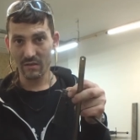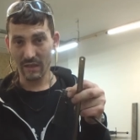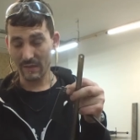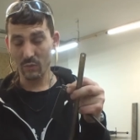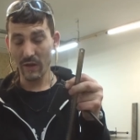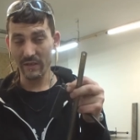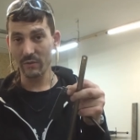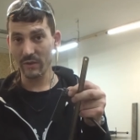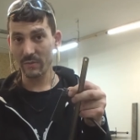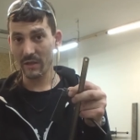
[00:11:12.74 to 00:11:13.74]
That's way too
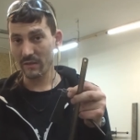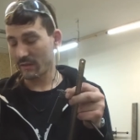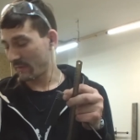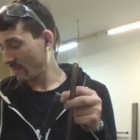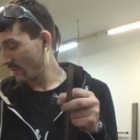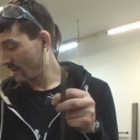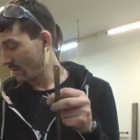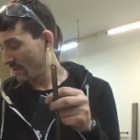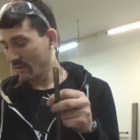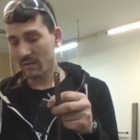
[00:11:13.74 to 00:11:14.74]
expensive.
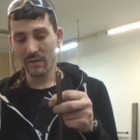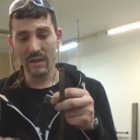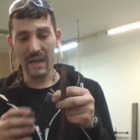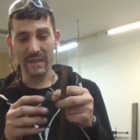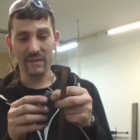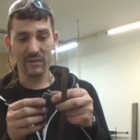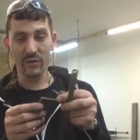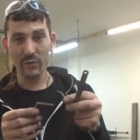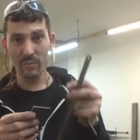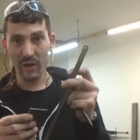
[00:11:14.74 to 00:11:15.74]
I had
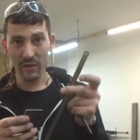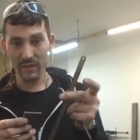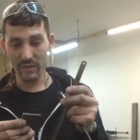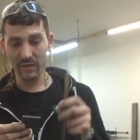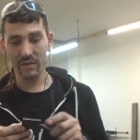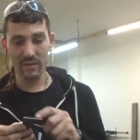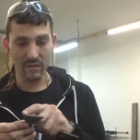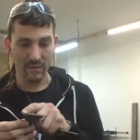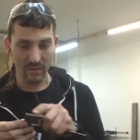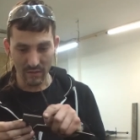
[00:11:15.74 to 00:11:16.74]
$2
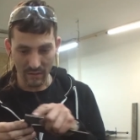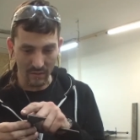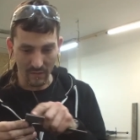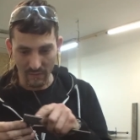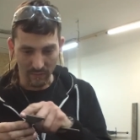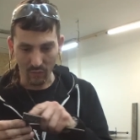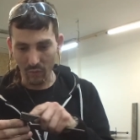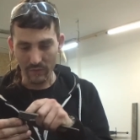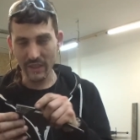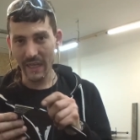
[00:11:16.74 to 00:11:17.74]
for
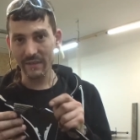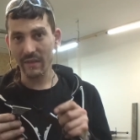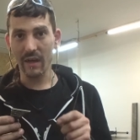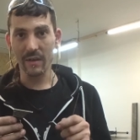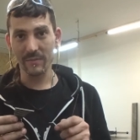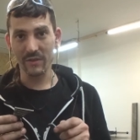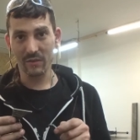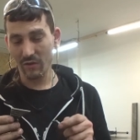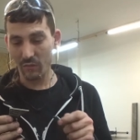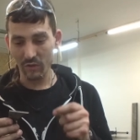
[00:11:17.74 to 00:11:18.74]
over 10 times,
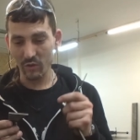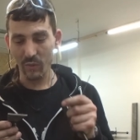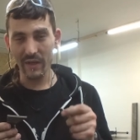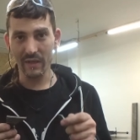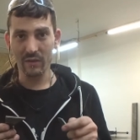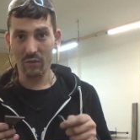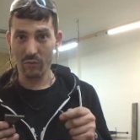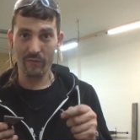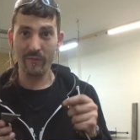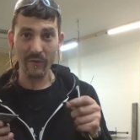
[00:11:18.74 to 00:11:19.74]
or over 20, or
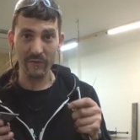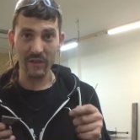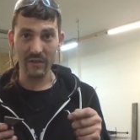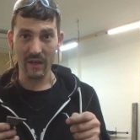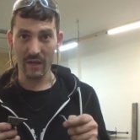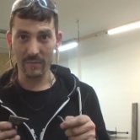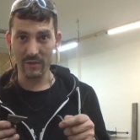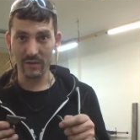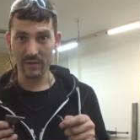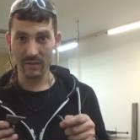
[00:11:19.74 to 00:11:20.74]
over 50 times
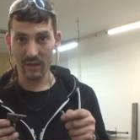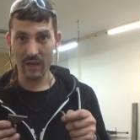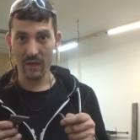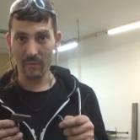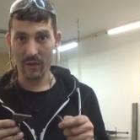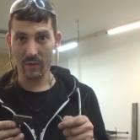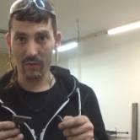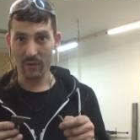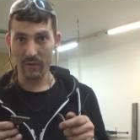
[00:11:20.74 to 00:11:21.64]
the cutting power.